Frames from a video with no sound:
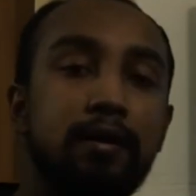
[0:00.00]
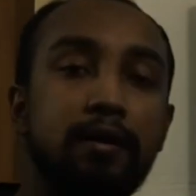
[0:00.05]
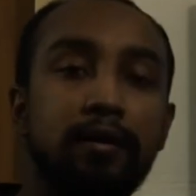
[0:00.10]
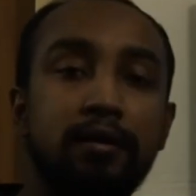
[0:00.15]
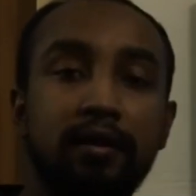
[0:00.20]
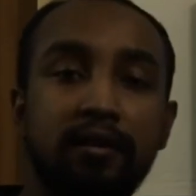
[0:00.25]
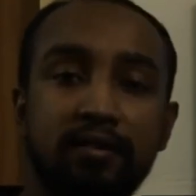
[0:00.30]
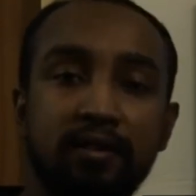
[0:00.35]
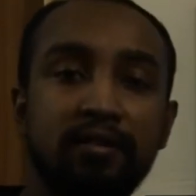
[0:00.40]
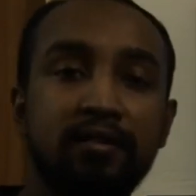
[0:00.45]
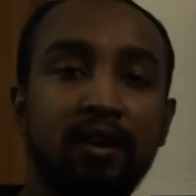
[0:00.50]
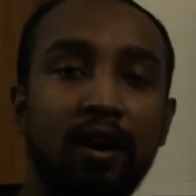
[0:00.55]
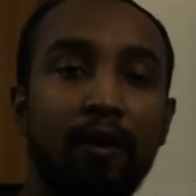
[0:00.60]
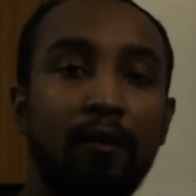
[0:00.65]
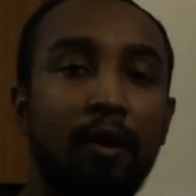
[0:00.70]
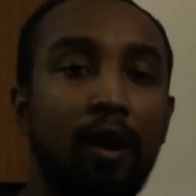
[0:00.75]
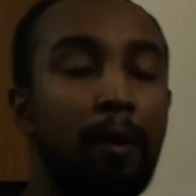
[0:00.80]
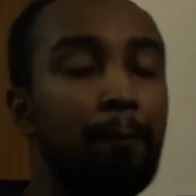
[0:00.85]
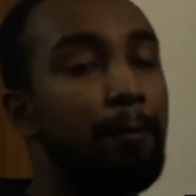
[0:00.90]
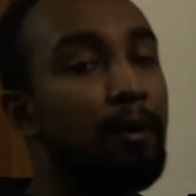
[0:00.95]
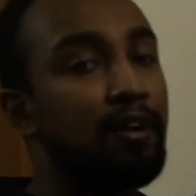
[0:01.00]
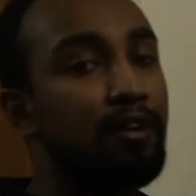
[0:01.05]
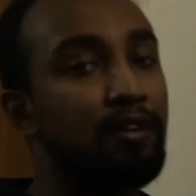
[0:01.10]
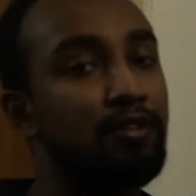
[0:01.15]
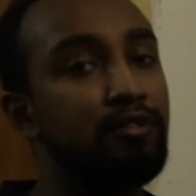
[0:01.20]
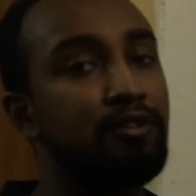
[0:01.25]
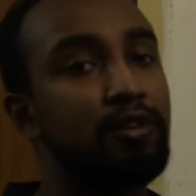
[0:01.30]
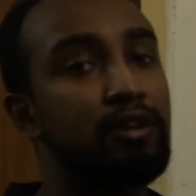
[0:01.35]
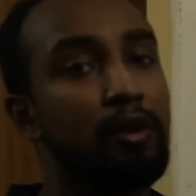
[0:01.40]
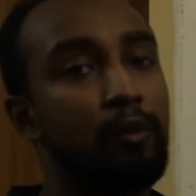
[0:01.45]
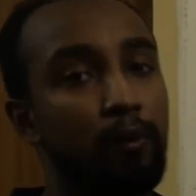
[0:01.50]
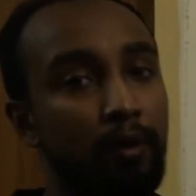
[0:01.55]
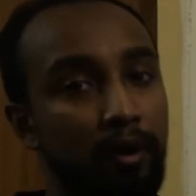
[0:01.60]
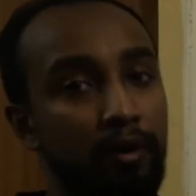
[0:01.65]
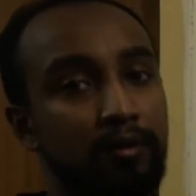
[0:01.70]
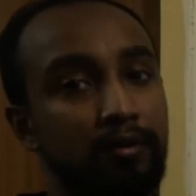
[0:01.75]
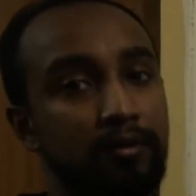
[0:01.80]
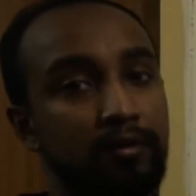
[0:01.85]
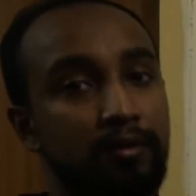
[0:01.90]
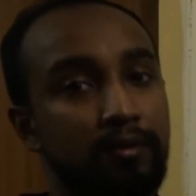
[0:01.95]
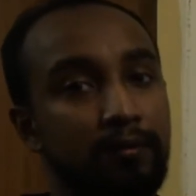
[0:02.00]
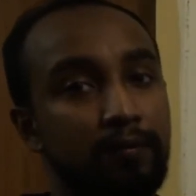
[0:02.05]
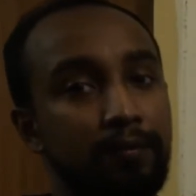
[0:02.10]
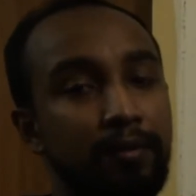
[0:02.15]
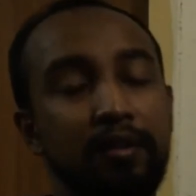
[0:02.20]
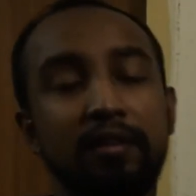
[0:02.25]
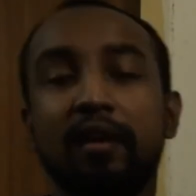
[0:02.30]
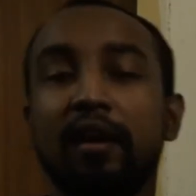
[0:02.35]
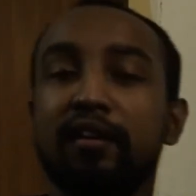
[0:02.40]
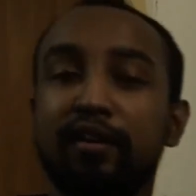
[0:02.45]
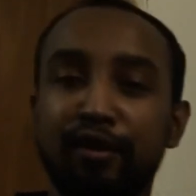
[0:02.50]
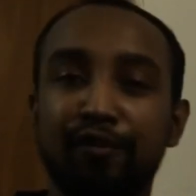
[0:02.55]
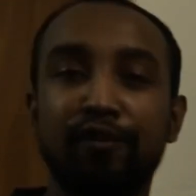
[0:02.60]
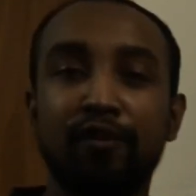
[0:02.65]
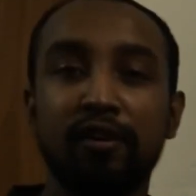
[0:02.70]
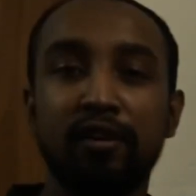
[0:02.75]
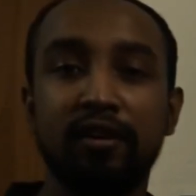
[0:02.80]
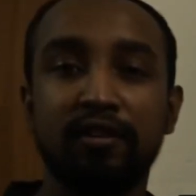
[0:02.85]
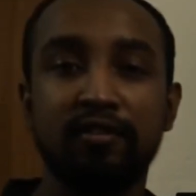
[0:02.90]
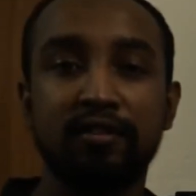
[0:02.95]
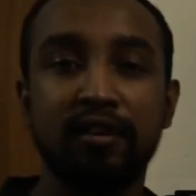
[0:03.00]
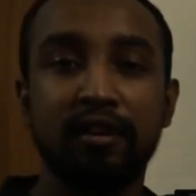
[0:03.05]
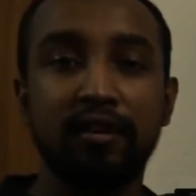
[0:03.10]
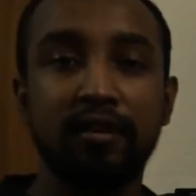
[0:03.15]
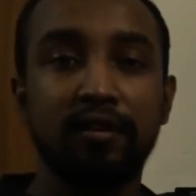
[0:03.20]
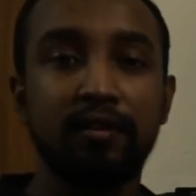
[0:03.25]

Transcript: This is how a Buchholz relay works. Thank you for listening.